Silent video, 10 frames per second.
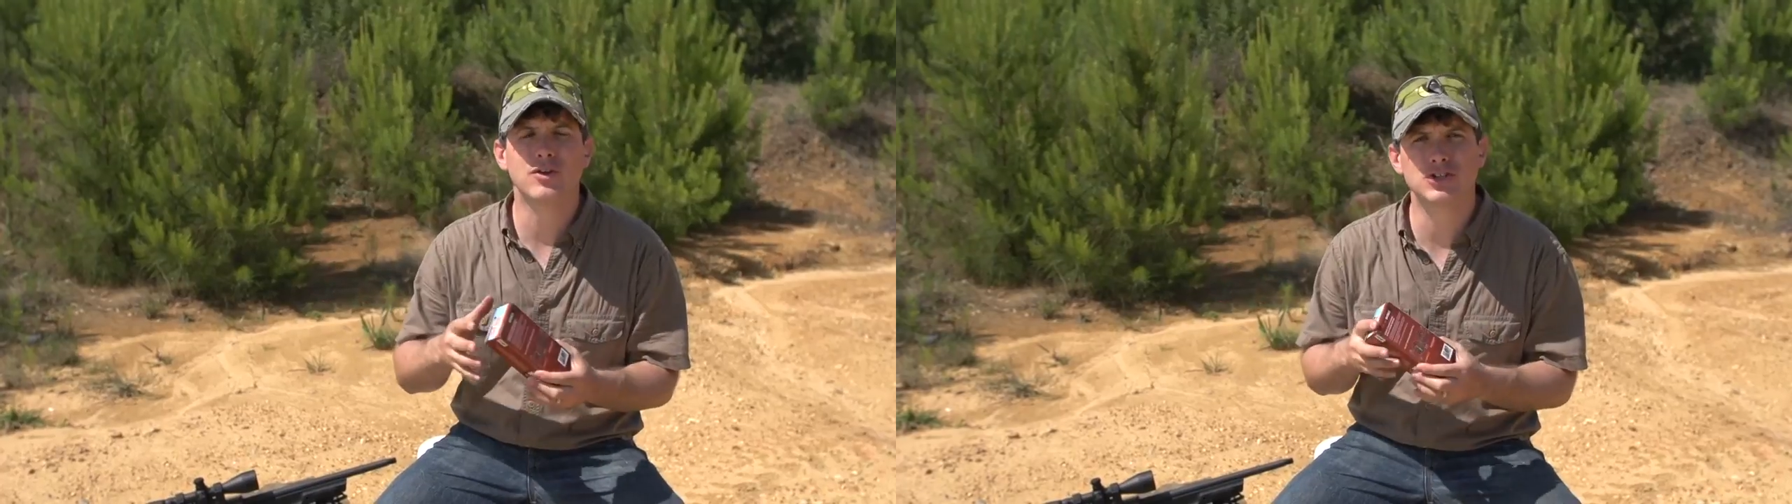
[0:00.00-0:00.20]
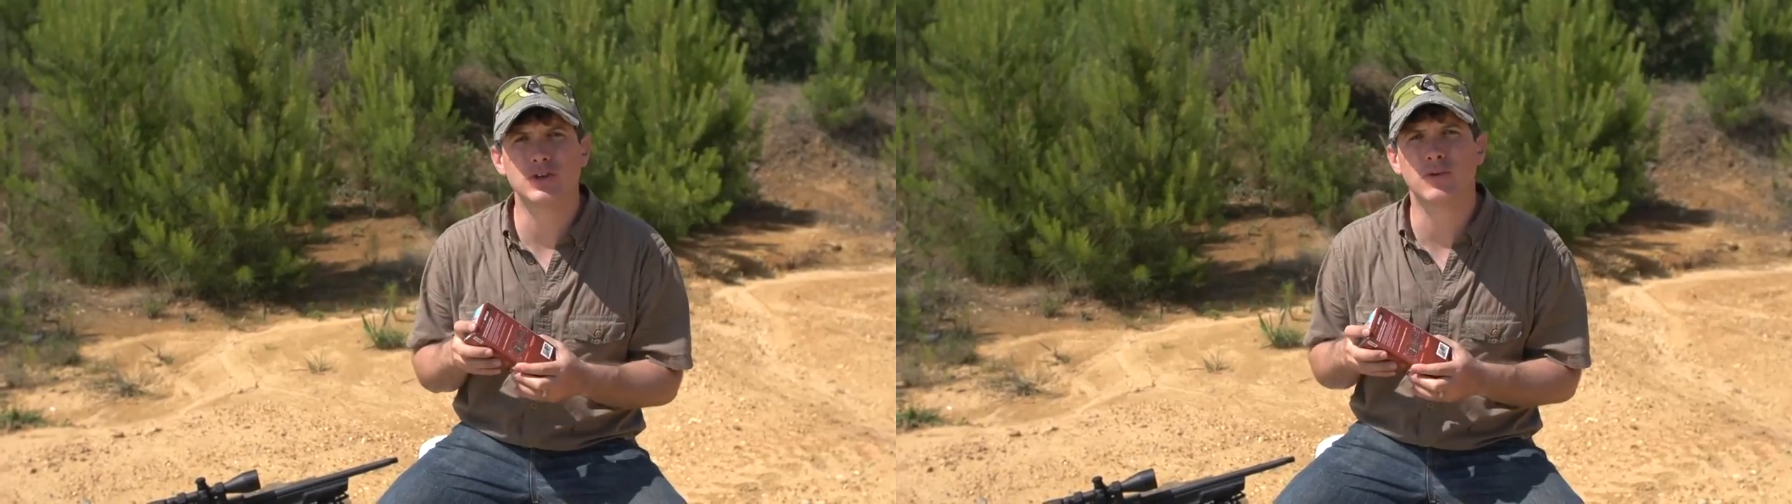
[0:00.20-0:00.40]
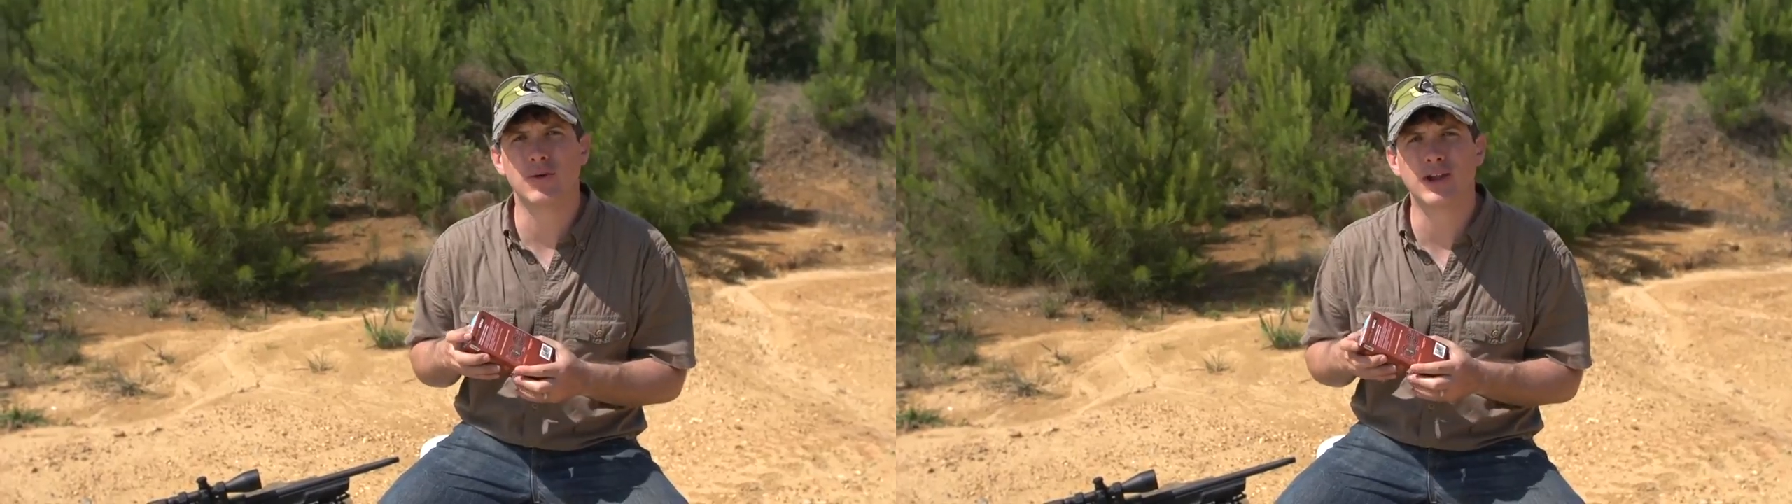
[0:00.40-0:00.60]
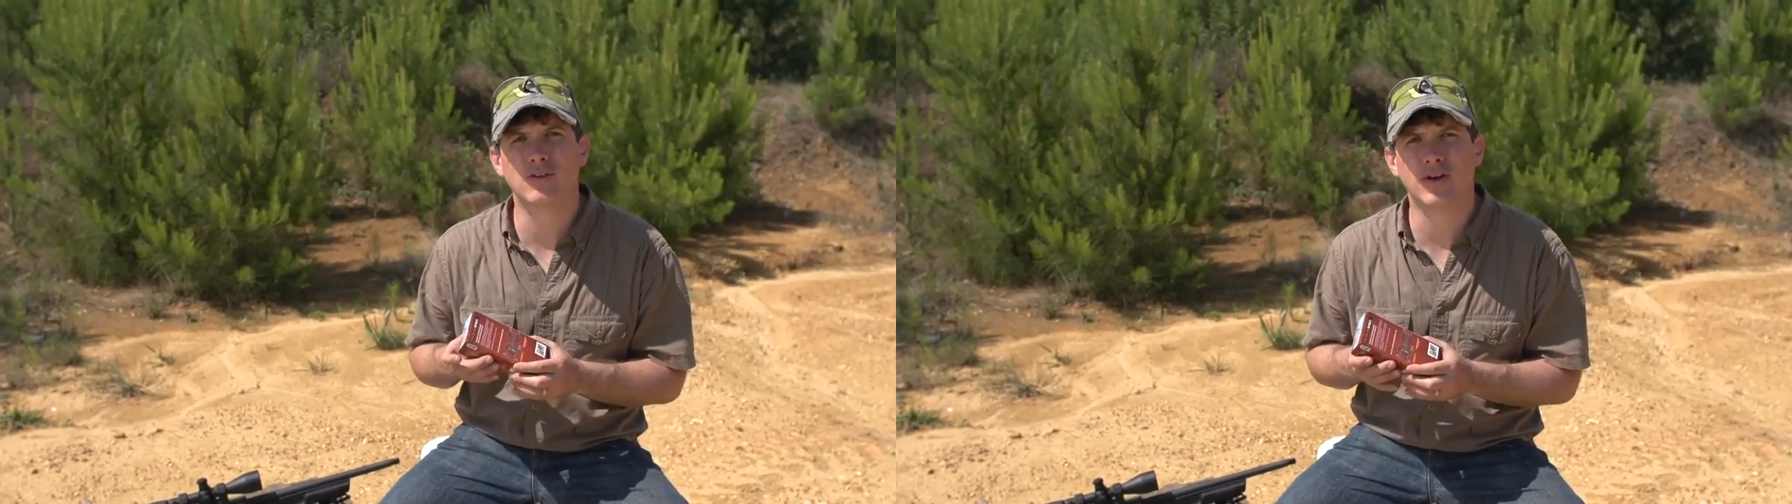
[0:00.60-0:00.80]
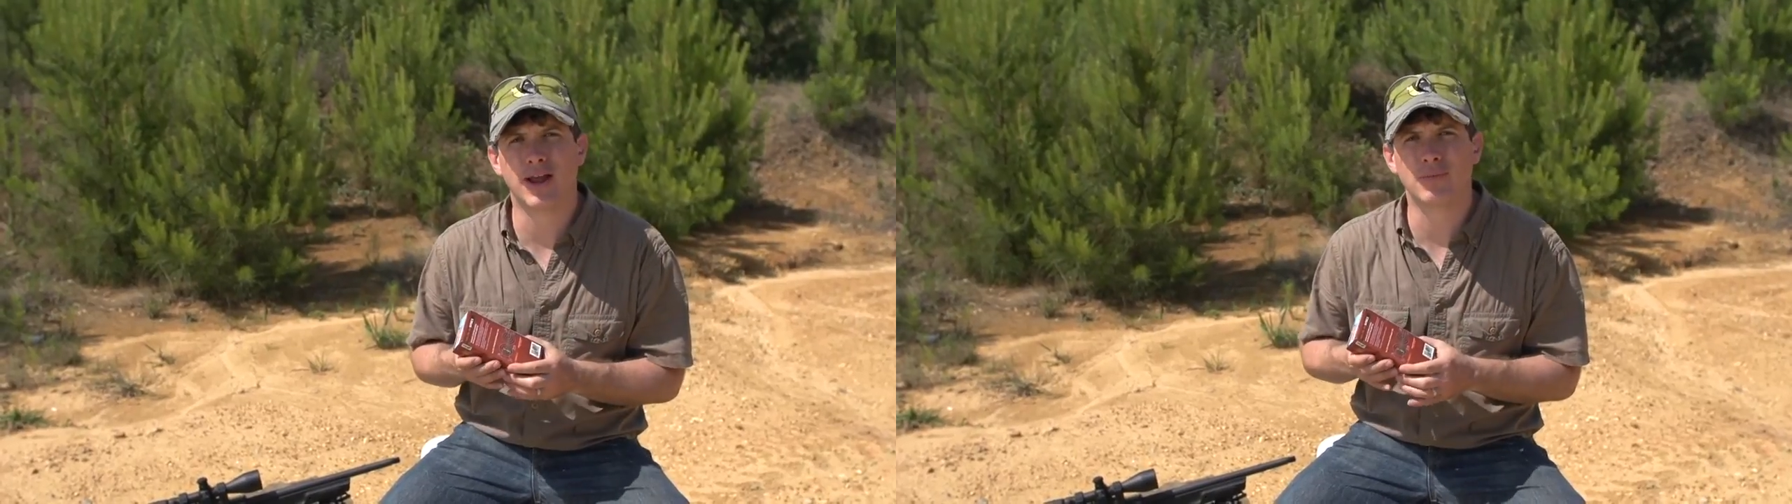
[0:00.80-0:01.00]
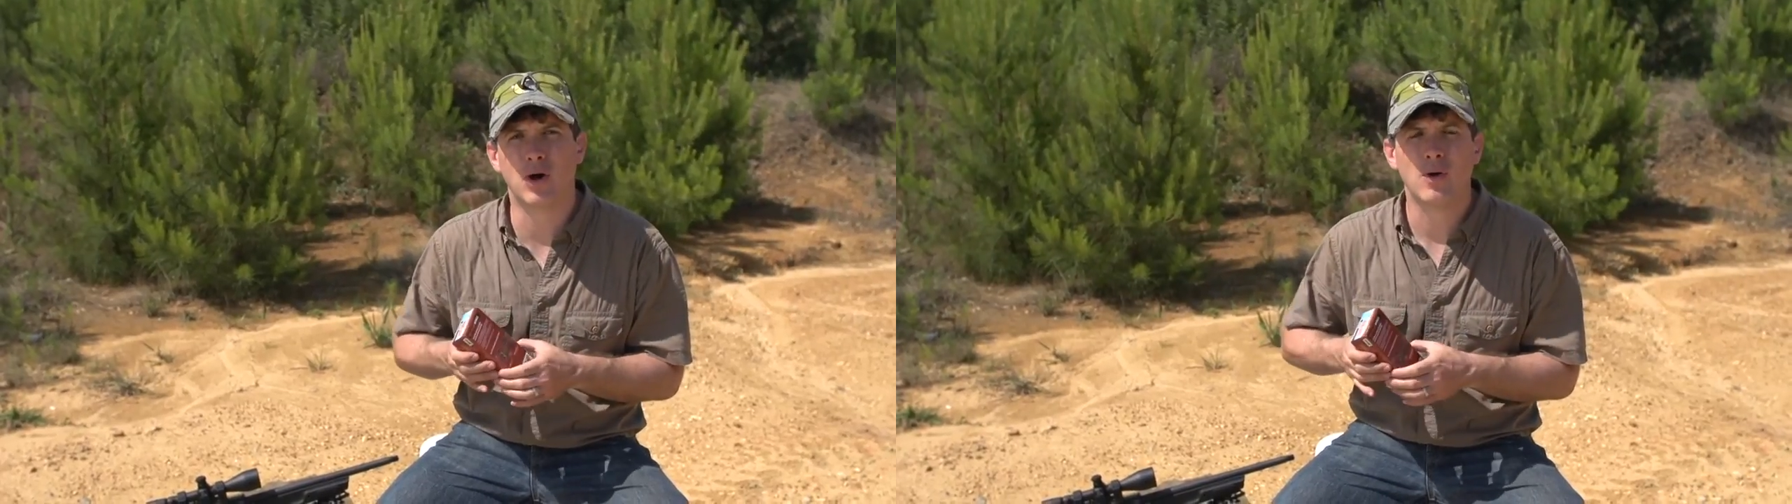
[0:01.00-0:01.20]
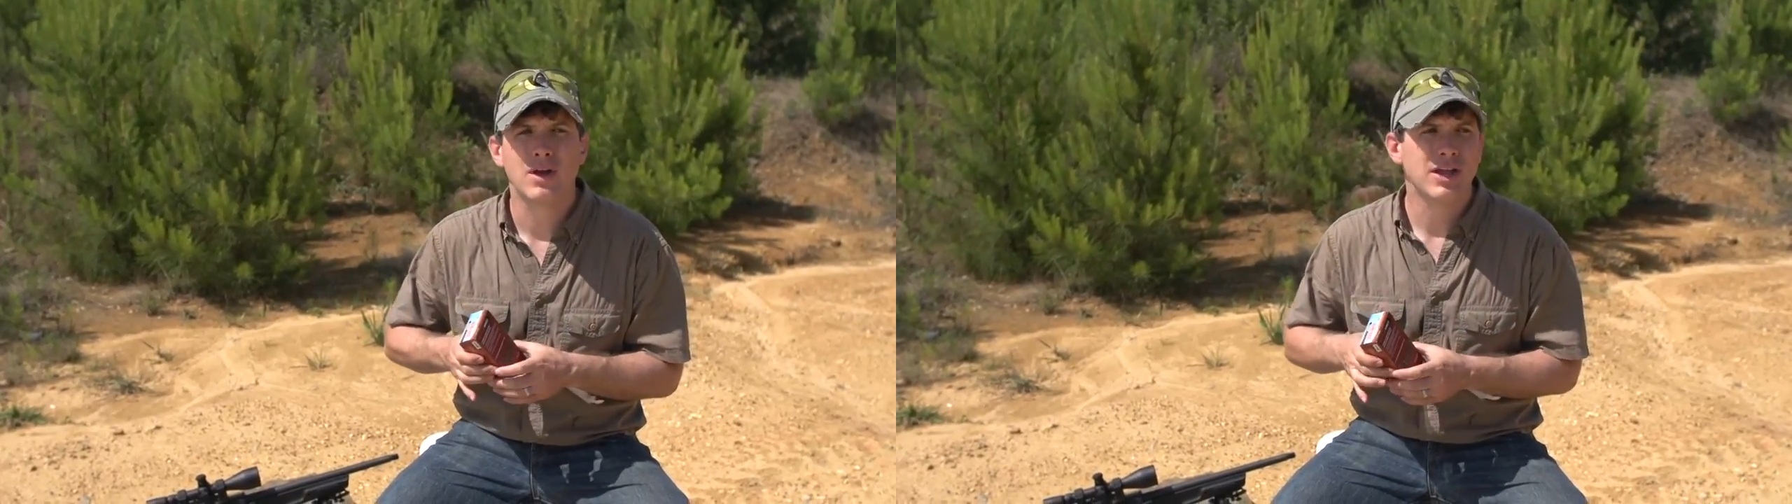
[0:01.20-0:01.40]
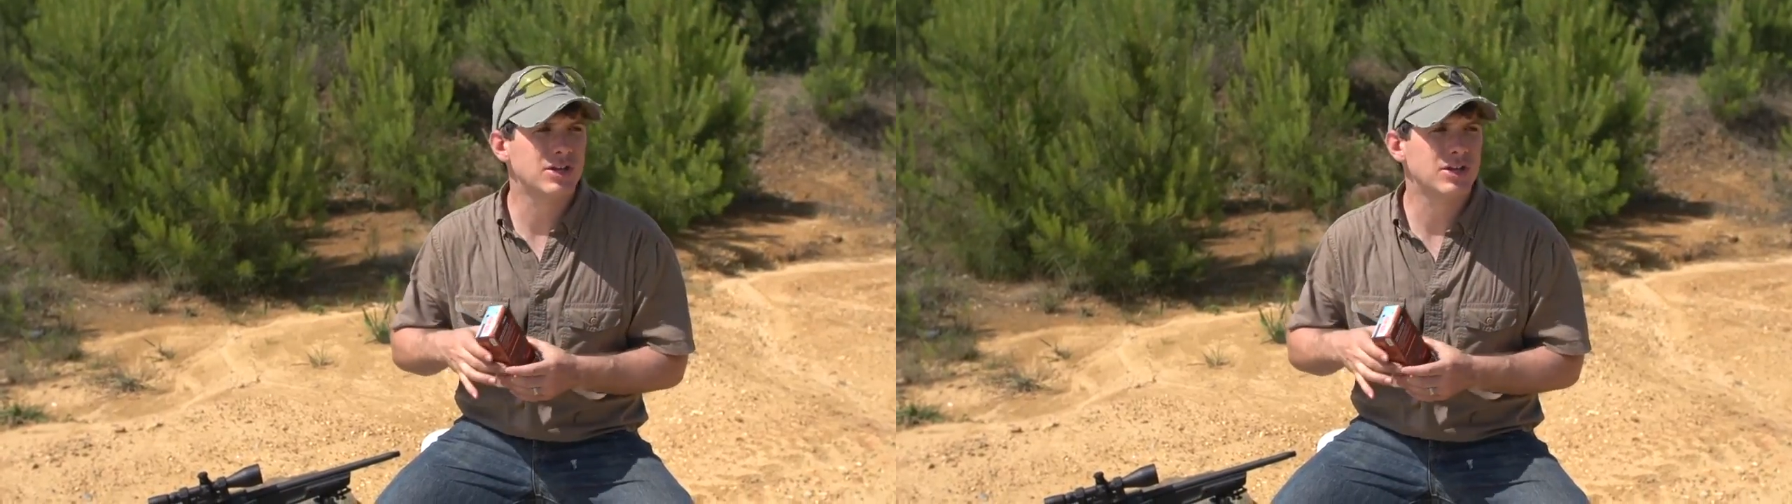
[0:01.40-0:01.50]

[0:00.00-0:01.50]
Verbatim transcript: if you're shooting regular ammo,